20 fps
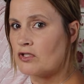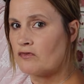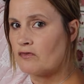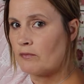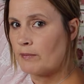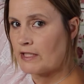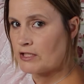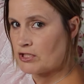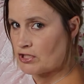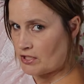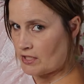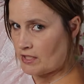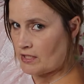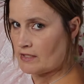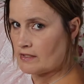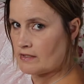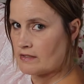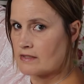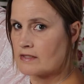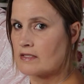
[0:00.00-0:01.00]
over my
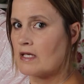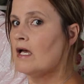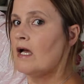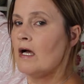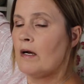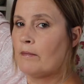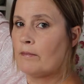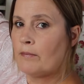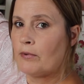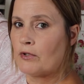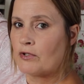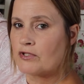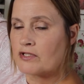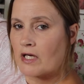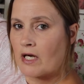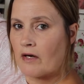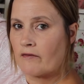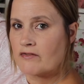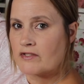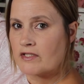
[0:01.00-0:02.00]
jeans. But
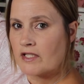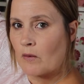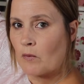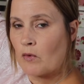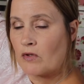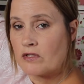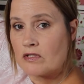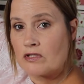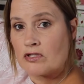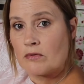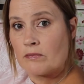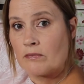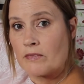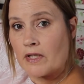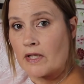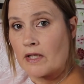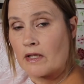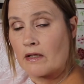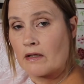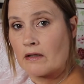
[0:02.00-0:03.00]
obviously I wanted
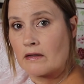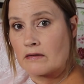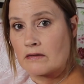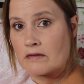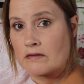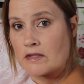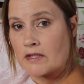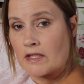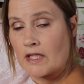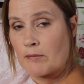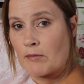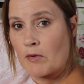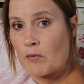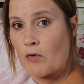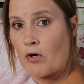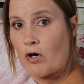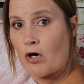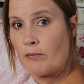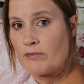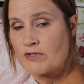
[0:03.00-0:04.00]
something to keep me
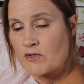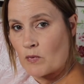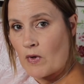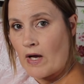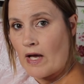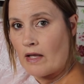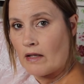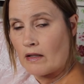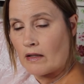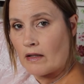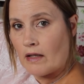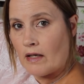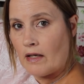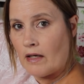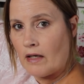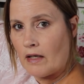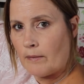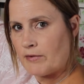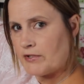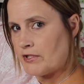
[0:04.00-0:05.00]
warm as well,
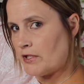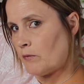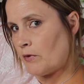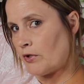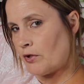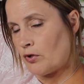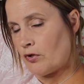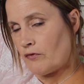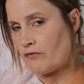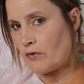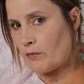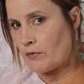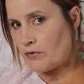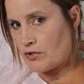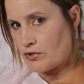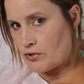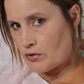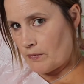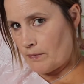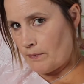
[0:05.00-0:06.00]
but I didn't want to cover it with
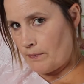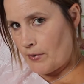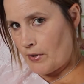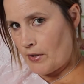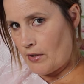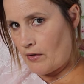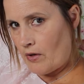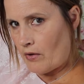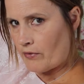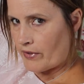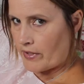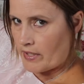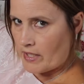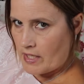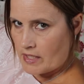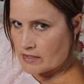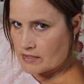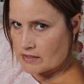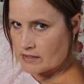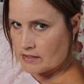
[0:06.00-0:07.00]
a jumper or a
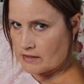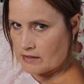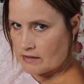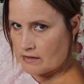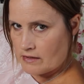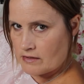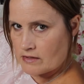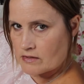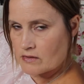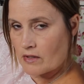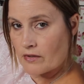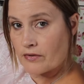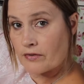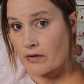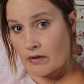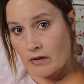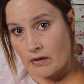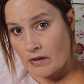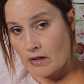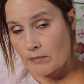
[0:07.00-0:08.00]
cardigan, so I
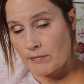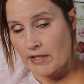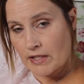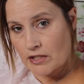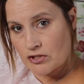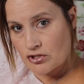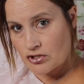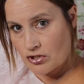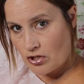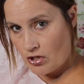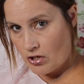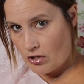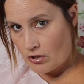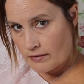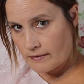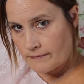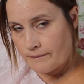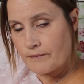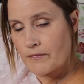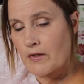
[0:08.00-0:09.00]
thought, oh, I'll make a
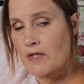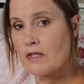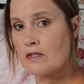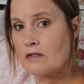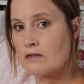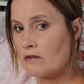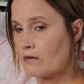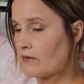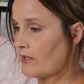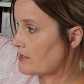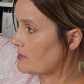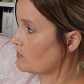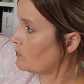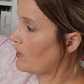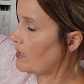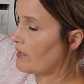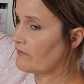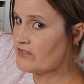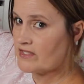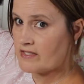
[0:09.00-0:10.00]
shawl. So that's
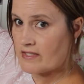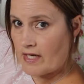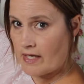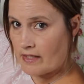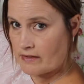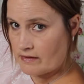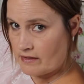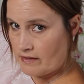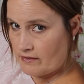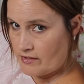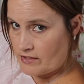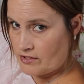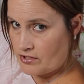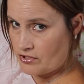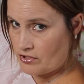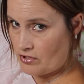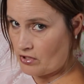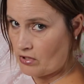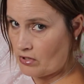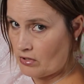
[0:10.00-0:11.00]
why I've designed this
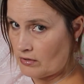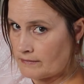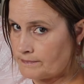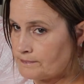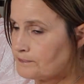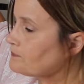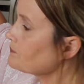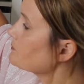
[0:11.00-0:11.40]
shawl.